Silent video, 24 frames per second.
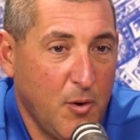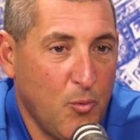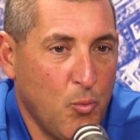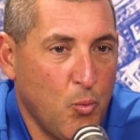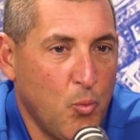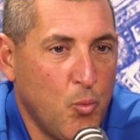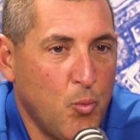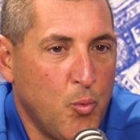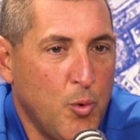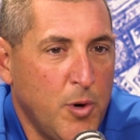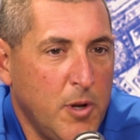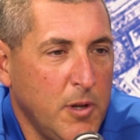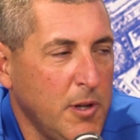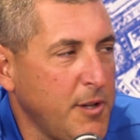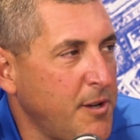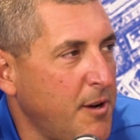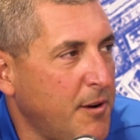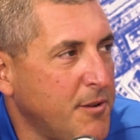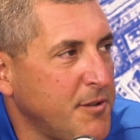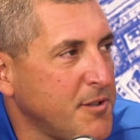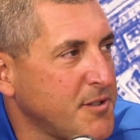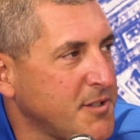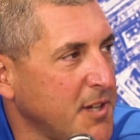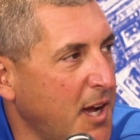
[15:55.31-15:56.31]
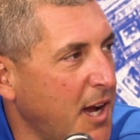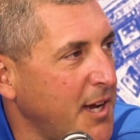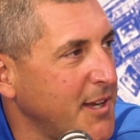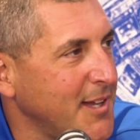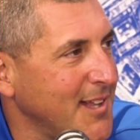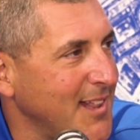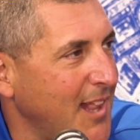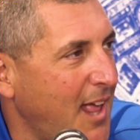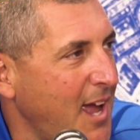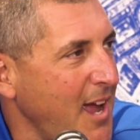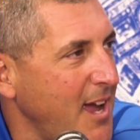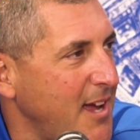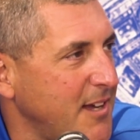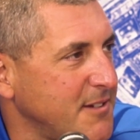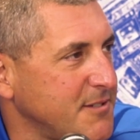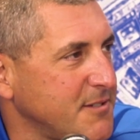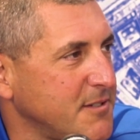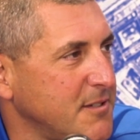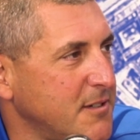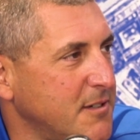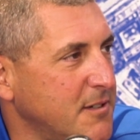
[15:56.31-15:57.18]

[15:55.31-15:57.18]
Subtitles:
really aren't designed to last.